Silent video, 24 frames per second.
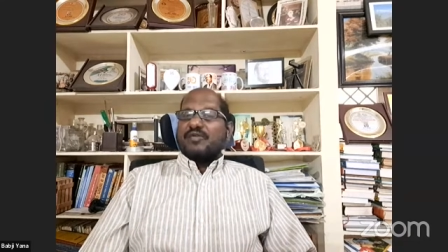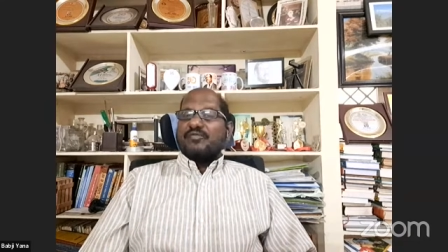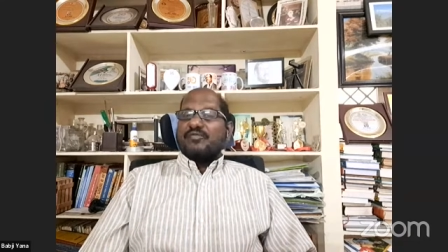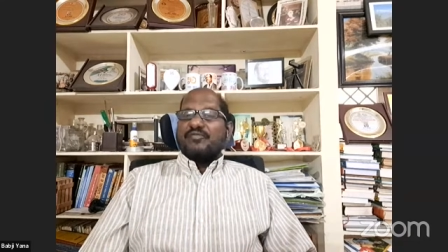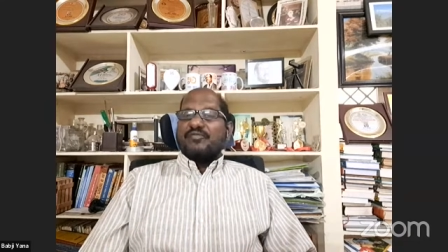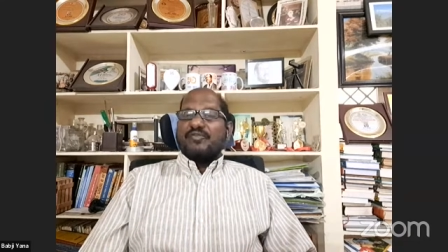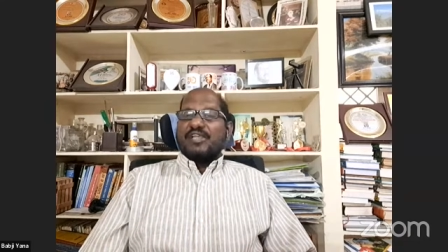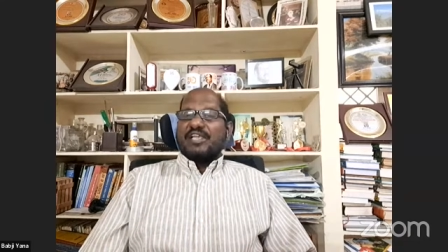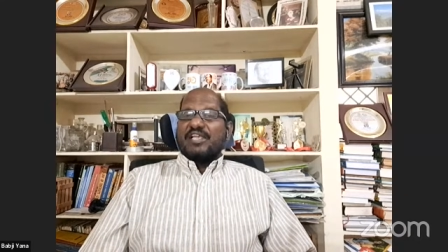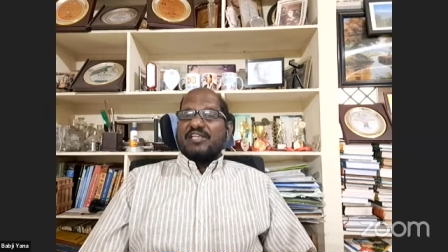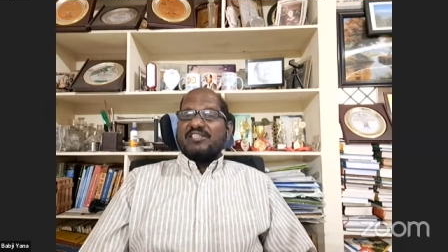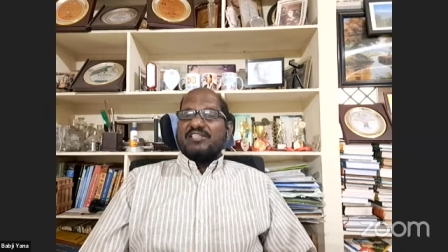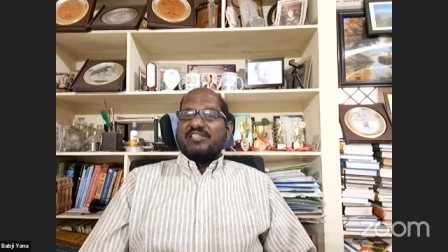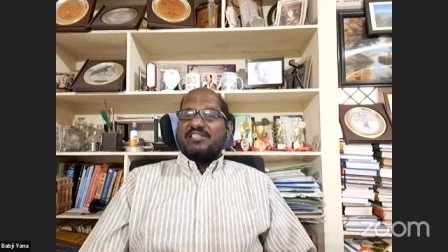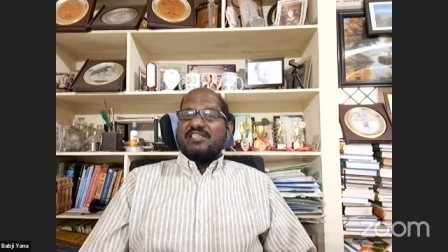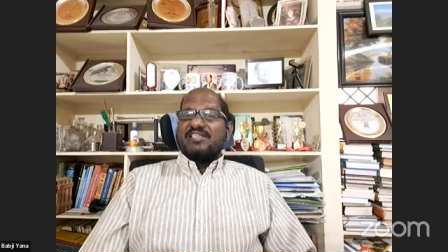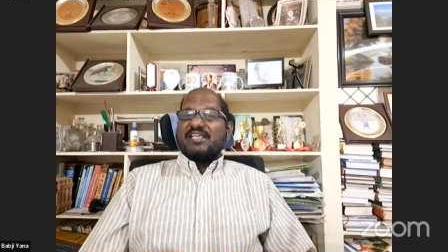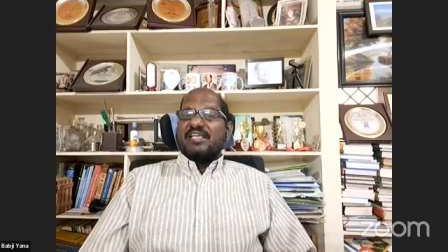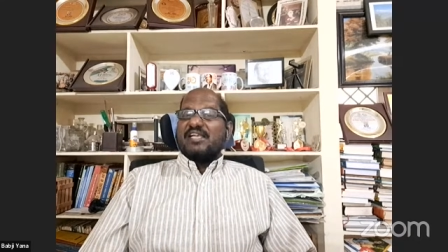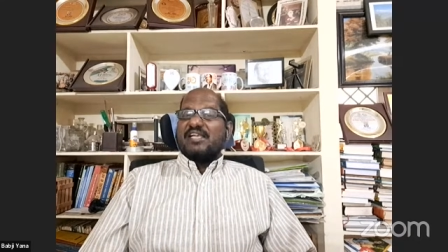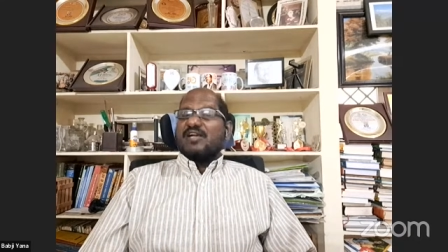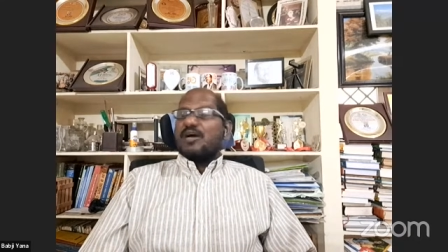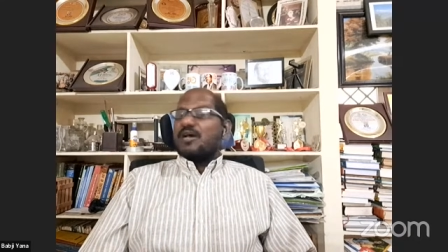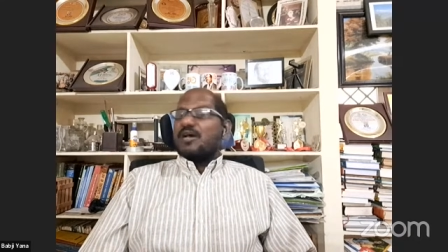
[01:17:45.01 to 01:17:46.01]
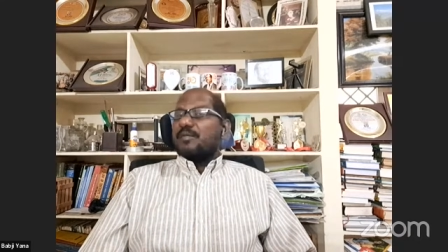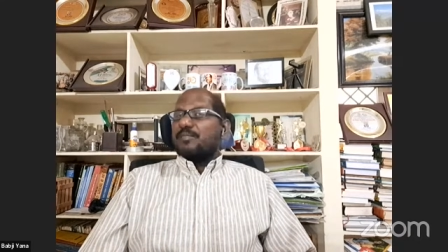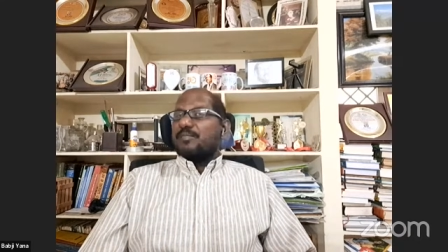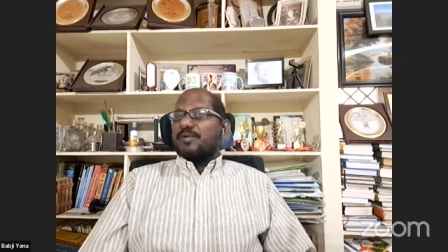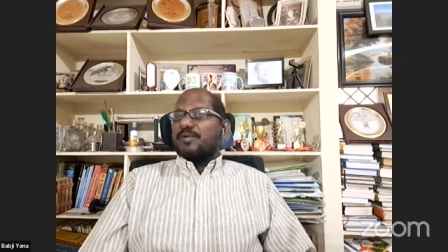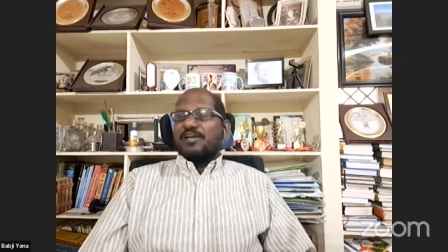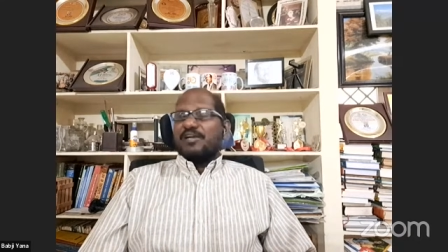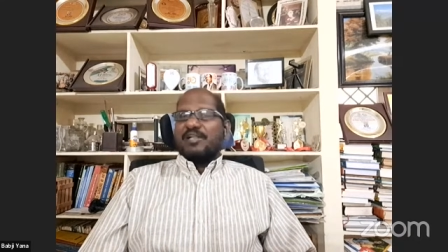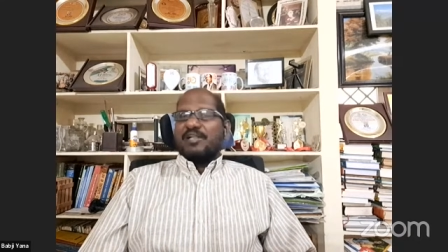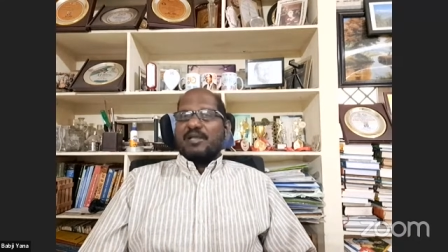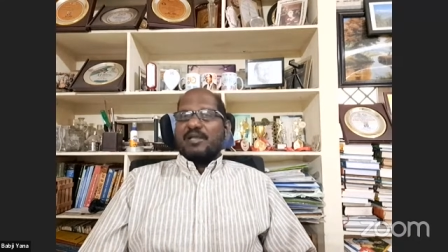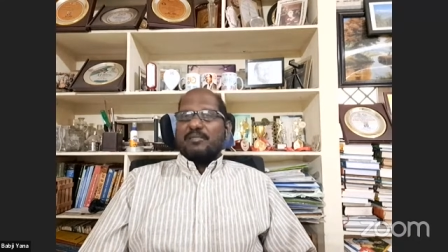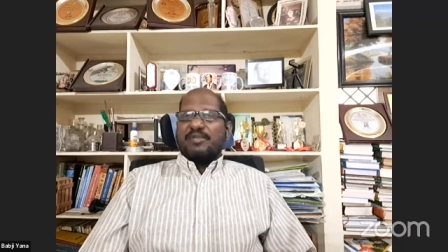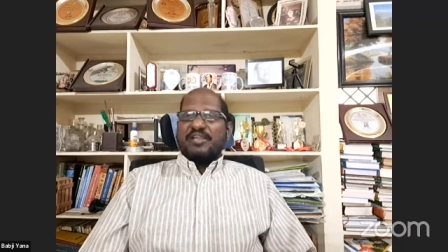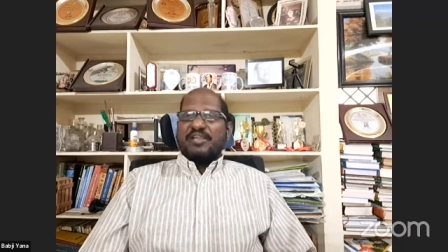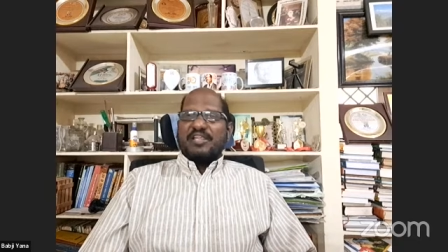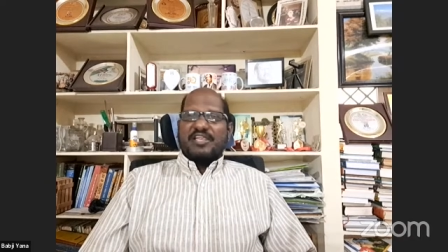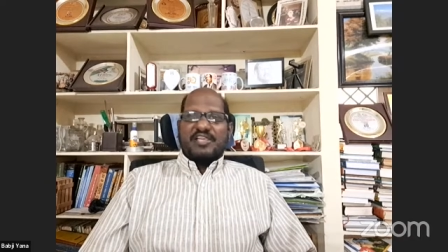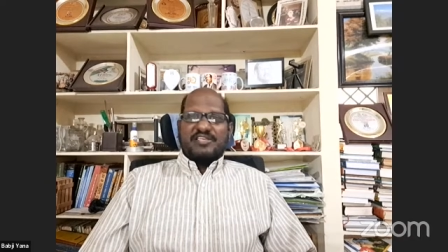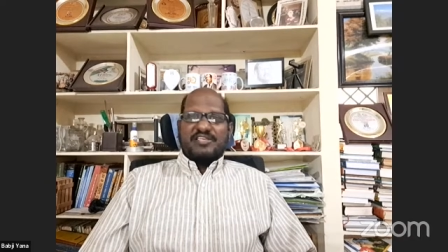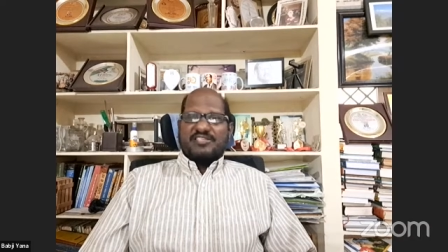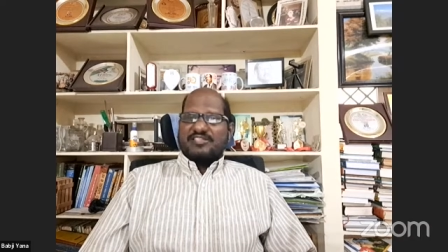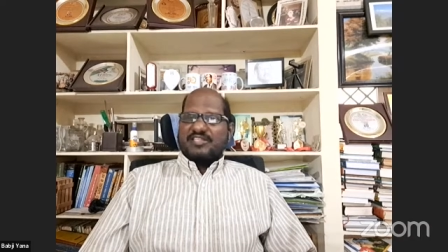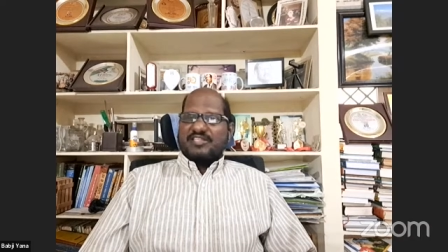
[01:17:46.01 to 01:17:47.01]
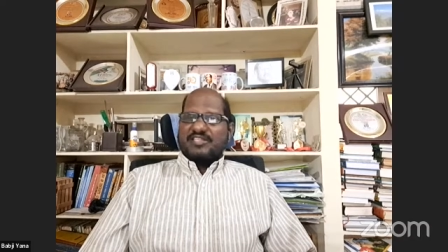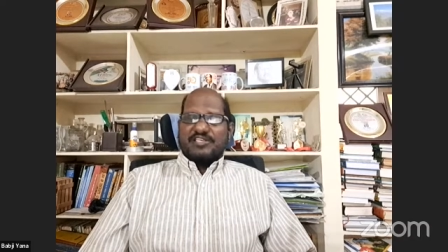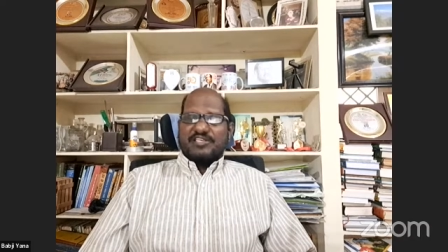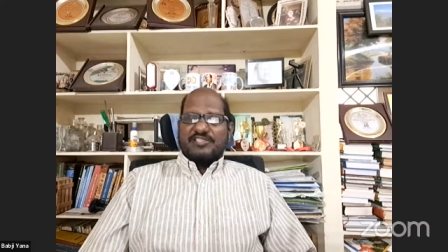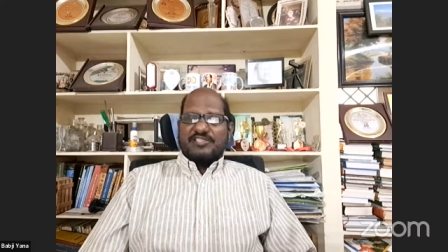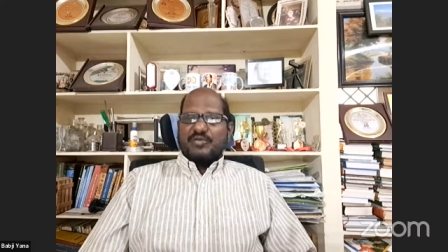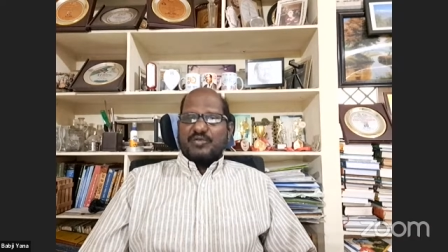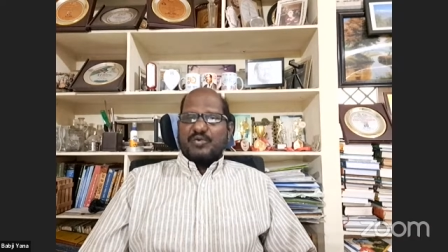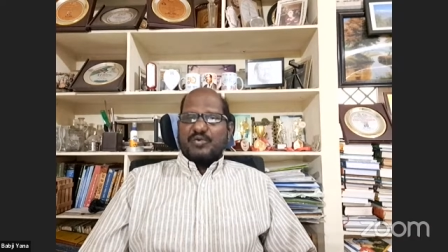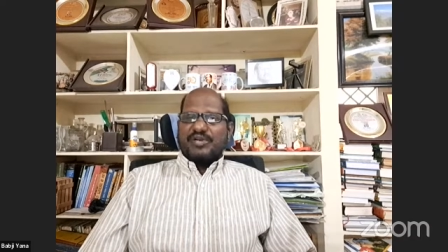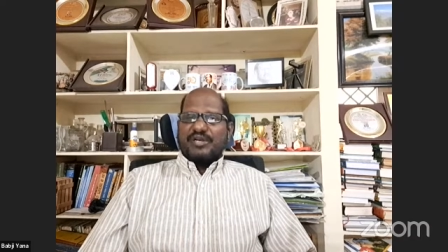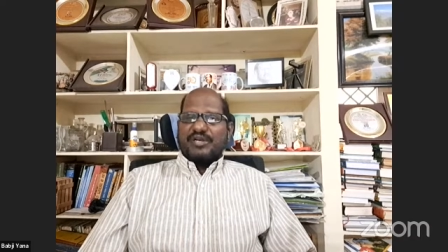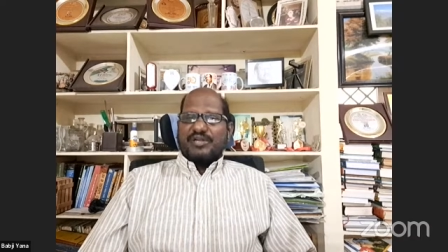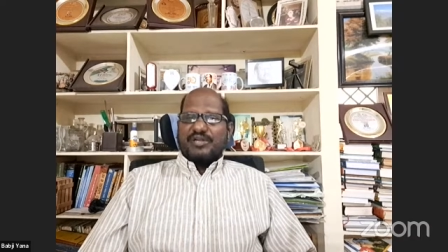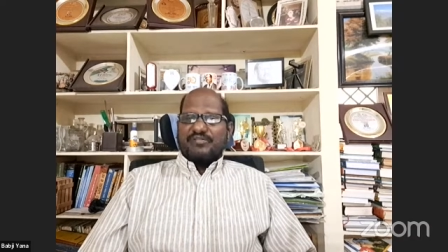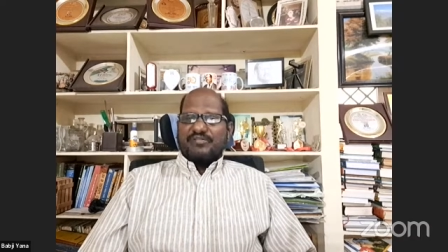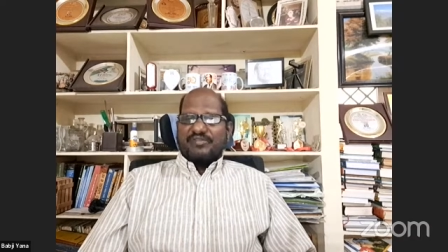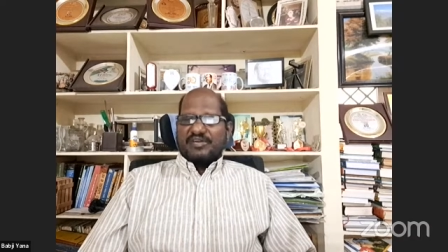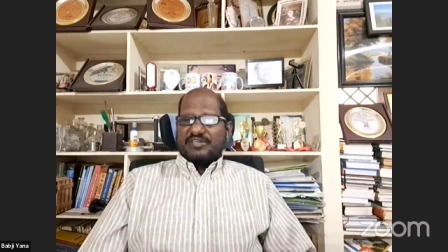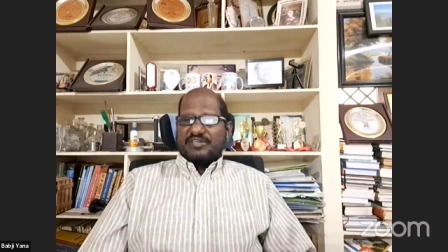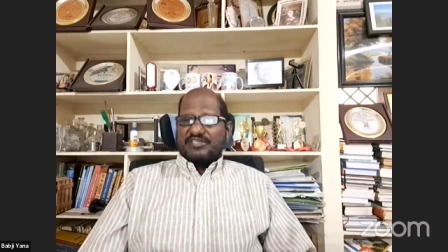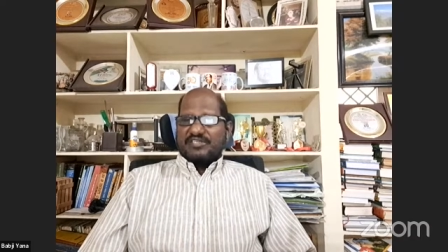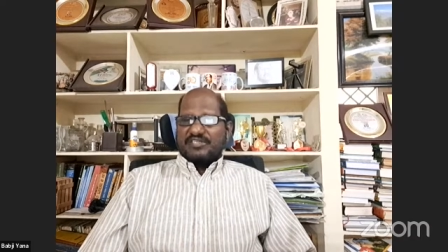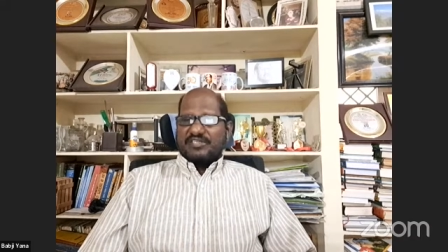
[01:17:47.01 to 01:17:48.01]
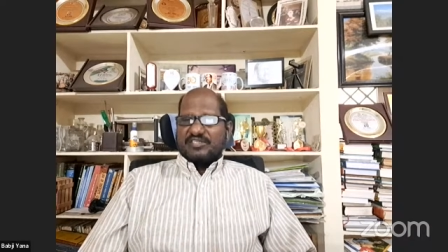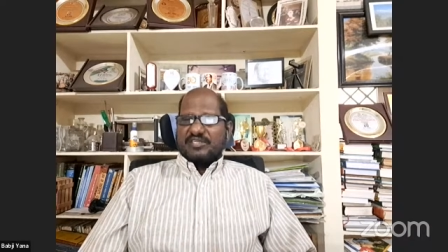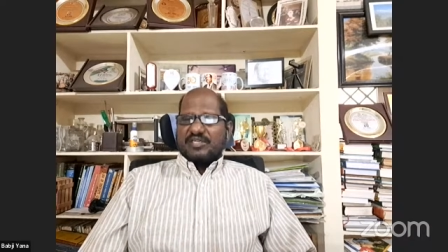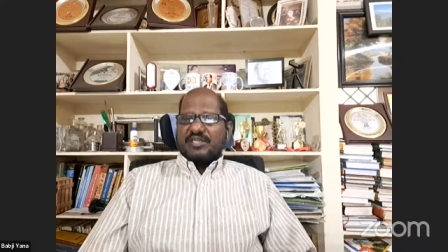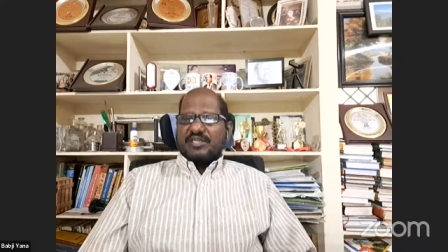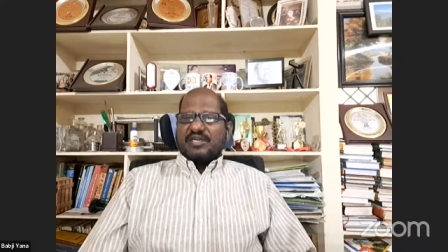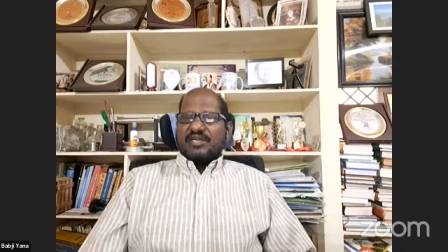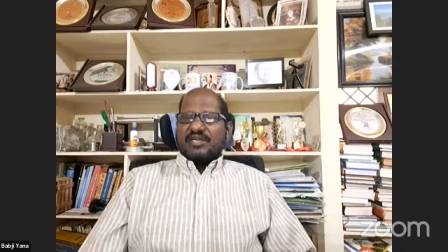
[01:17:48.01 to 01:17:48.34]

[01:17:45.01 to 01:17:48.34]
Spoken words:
now we can see corporate communication. That is the only difference.